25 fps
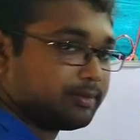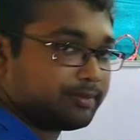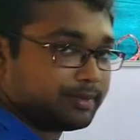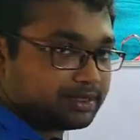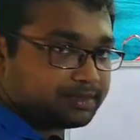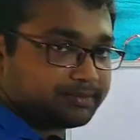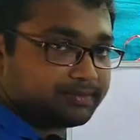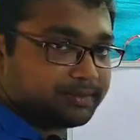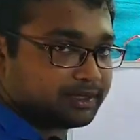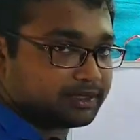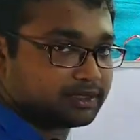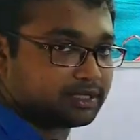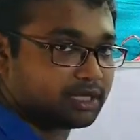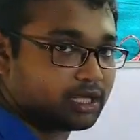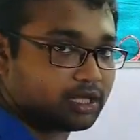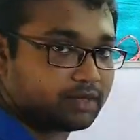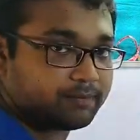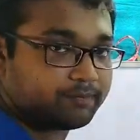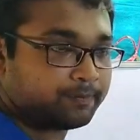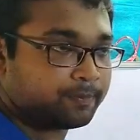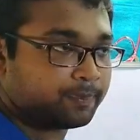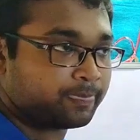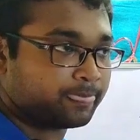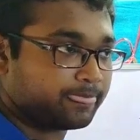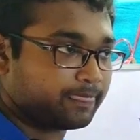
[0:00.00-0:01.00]
element means
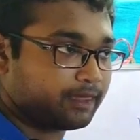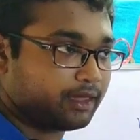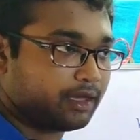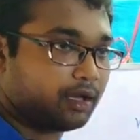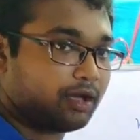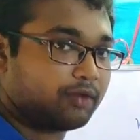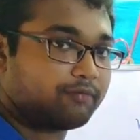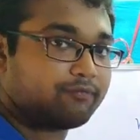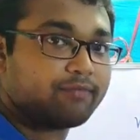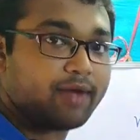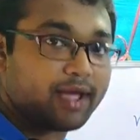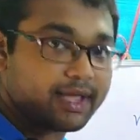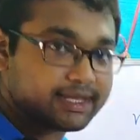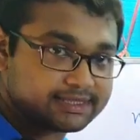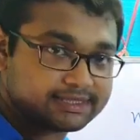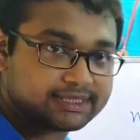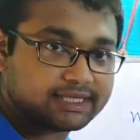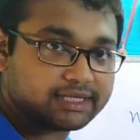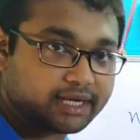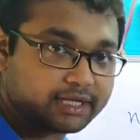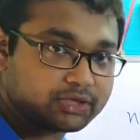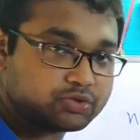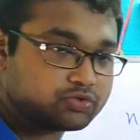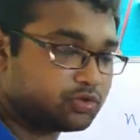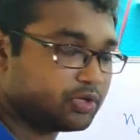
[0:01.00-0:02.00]
the uh, phi
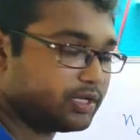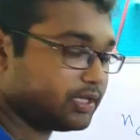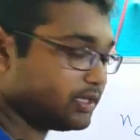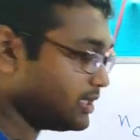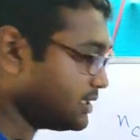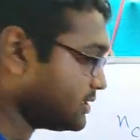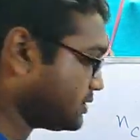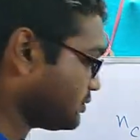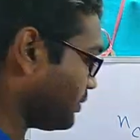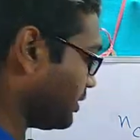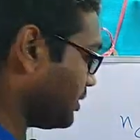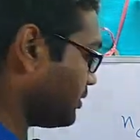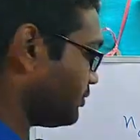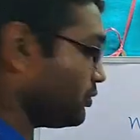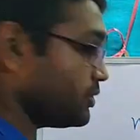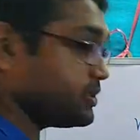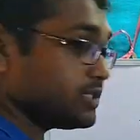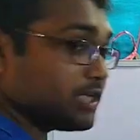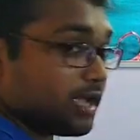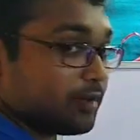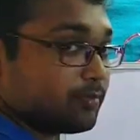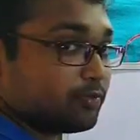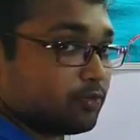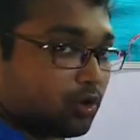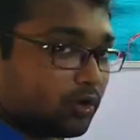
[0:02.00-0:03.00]
set, actually this one which
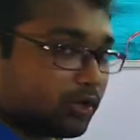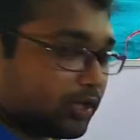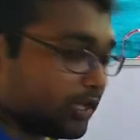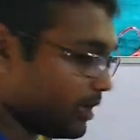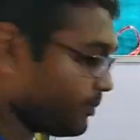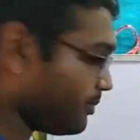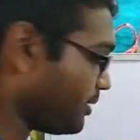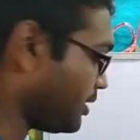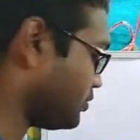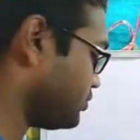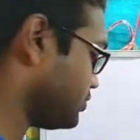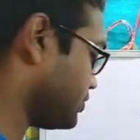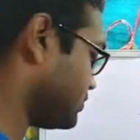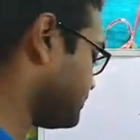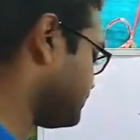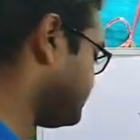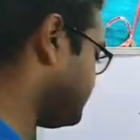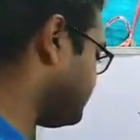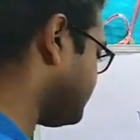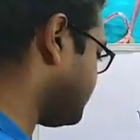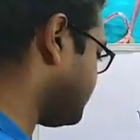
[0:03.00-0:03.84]
I am talking about.